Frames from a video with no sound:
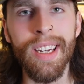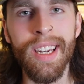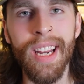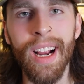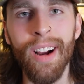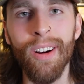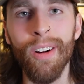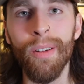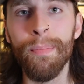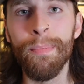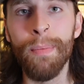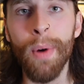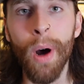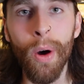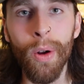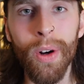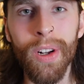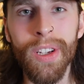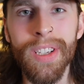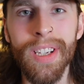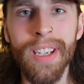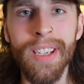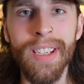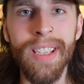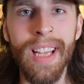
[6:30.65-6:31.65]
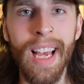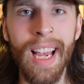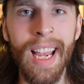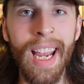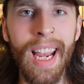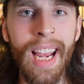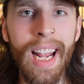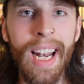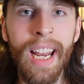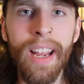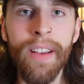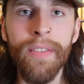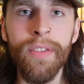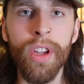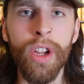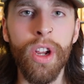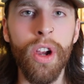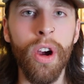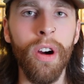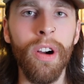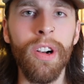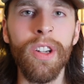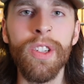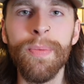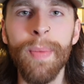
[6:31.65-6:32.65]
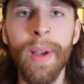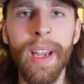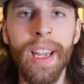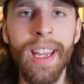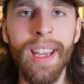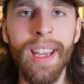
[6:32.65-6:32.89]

Terra bonuses that any of the cards may